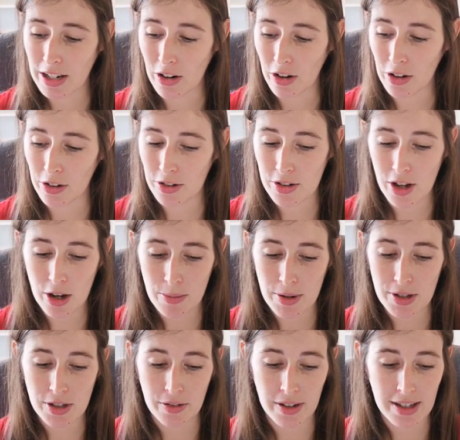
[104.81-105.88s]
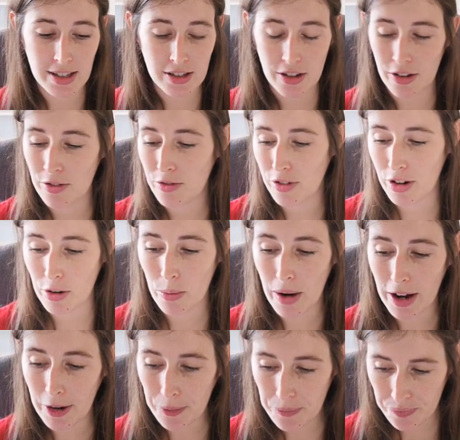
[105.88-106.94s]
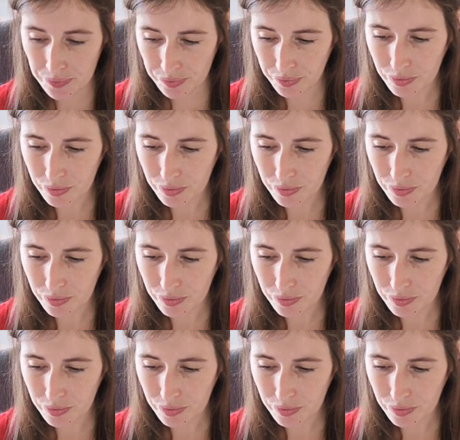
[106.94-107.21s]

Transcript: on October, so it is going very well.